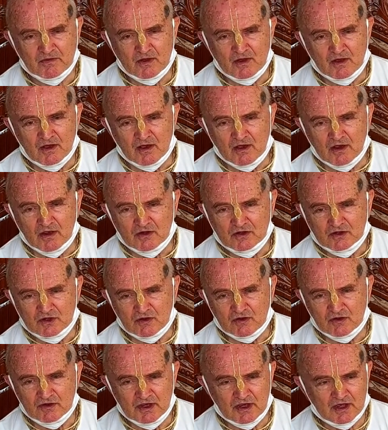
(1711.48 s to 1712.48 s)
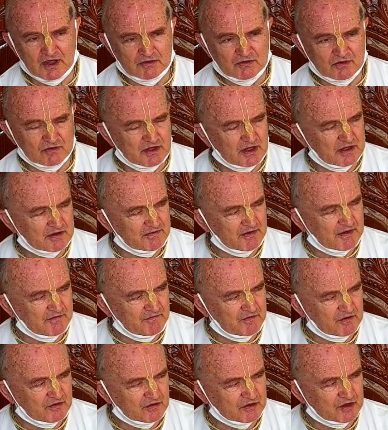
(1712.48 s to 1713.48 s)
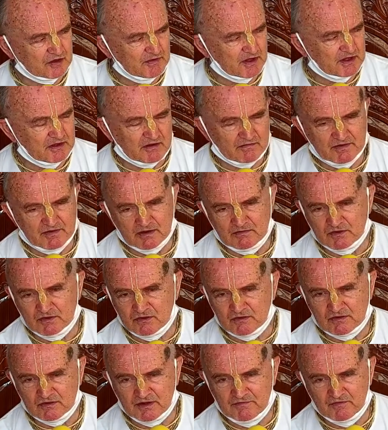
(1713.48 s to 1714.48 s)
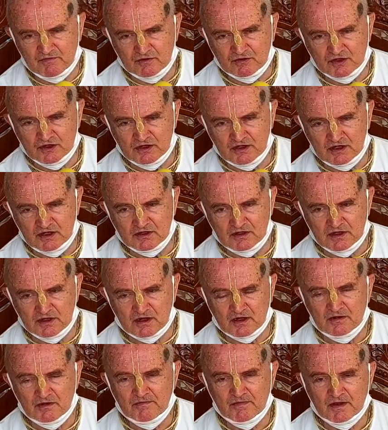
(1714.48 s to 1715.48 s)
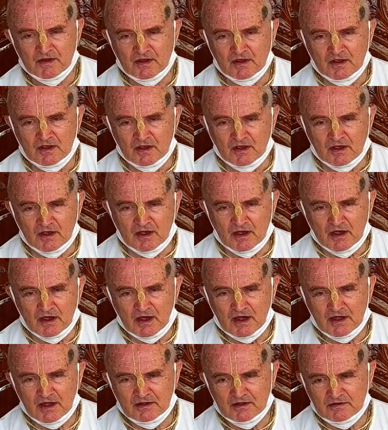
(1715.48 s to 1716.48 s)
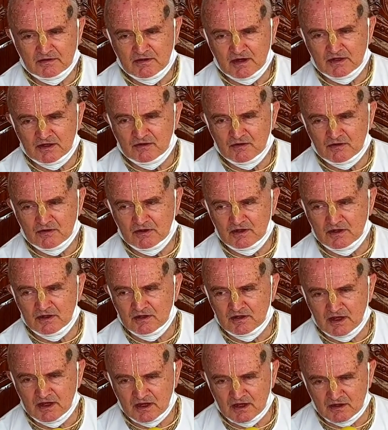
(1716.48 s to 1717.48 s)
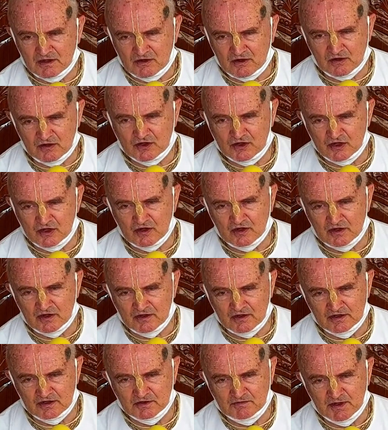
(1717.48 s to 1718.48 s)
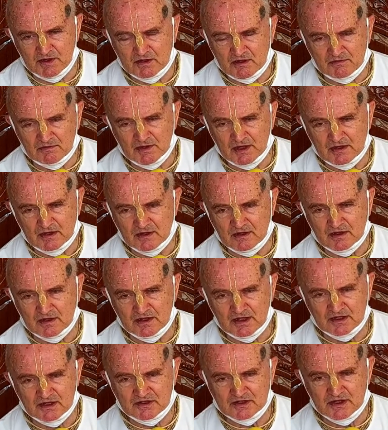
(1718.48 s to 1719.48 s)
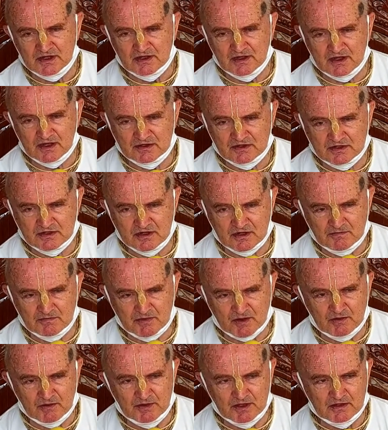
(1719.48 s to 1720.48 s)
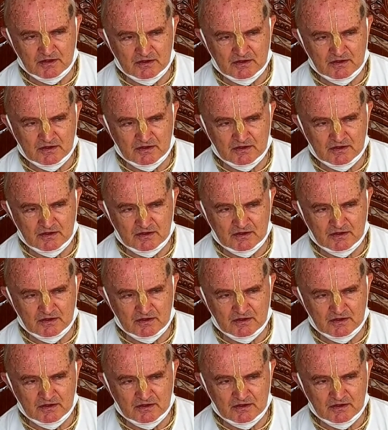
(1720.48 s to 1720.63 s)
So they had to take refuge. Many of them took refuge in India. And gradually their culture is becoming less and less prominent.